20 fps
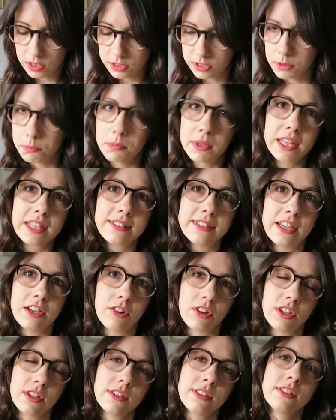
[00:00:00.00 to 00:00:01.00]
Something
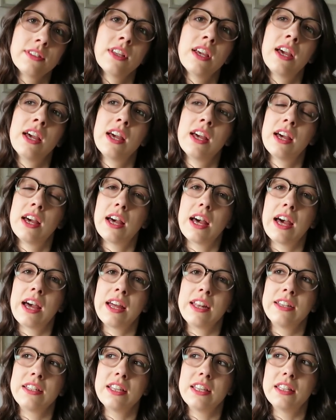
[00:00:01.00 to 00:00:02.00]
Serious.
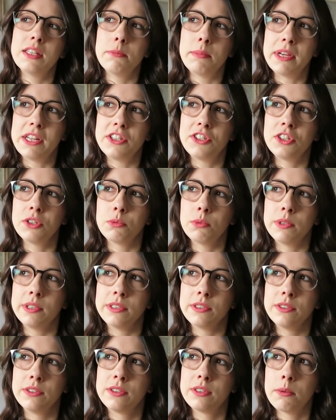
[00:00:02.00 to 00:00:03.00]
And in the picture
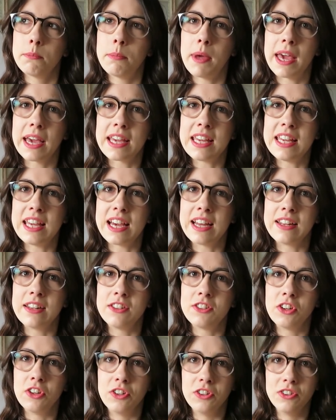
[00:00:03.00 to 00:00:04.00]
was Peggy
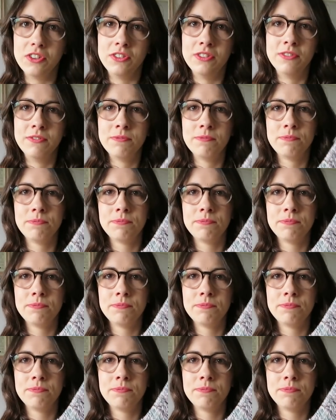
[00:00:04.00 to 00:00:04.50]
and Don.